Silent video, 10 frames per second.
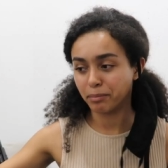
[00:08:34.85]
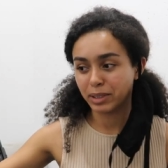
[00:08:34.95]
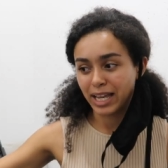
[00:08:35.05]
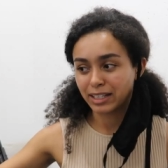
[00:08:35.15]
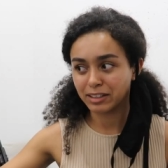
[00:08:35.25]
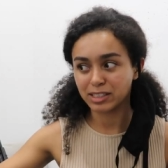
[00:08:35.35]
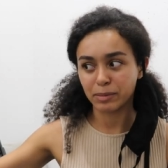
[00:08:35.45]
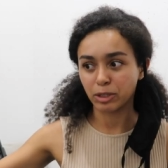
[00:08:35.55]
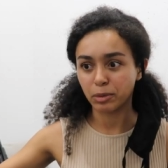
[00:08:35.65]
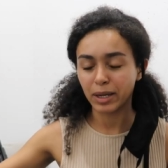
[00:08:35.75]
black
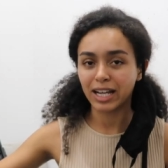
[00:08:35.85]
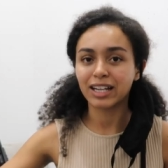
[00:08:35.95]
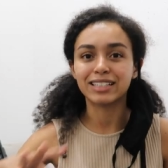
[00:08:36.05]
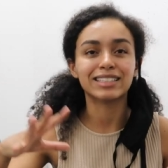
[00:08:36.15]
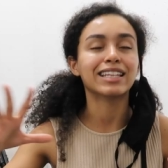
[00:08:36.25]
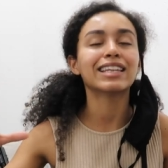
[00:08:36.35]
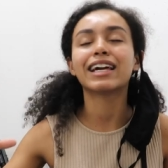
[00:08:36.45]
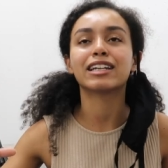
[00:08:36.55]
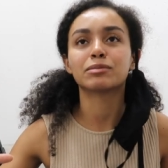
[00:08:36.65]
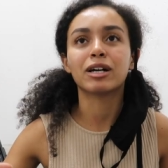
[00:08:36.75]
expendable bag as
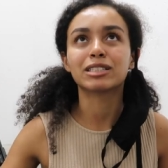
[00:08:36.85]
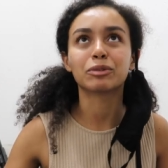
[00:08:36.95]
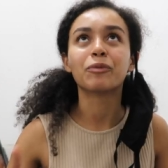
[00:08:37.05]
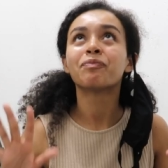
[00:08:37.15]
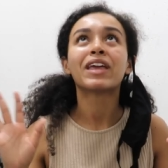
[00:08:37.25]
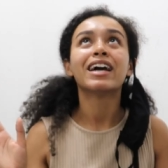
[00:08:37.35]
light as possible,